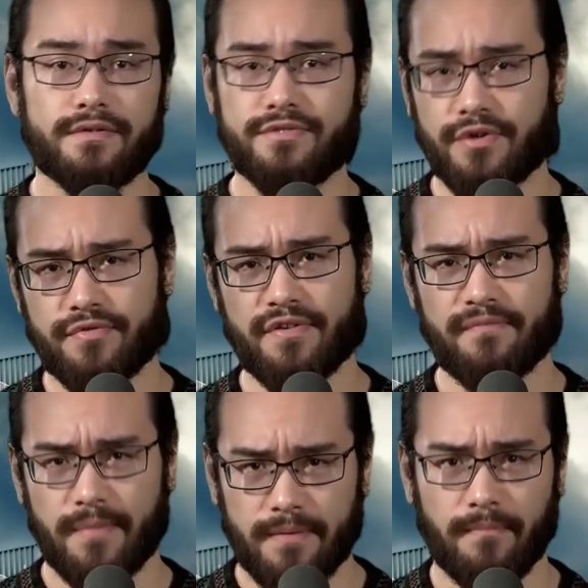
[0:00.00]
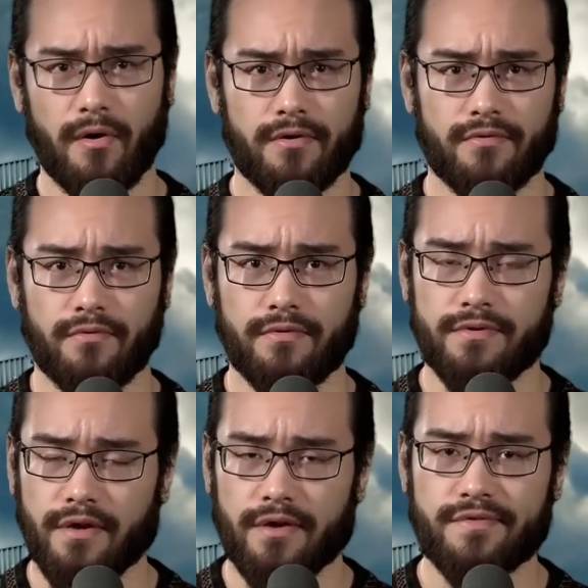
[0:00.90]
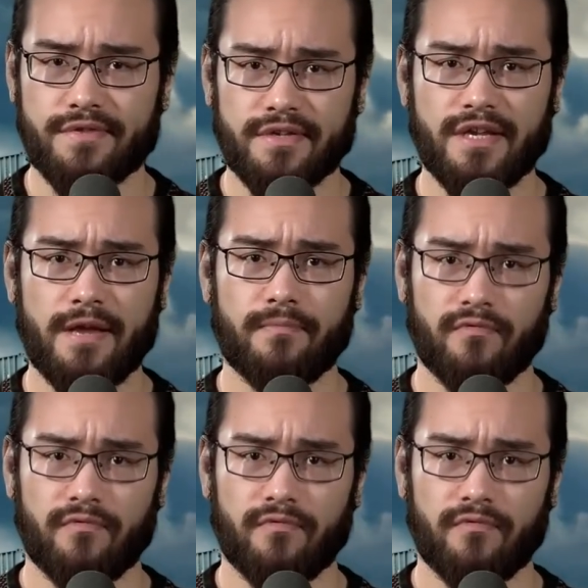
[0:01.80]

Joseph McMoneagle got his nickname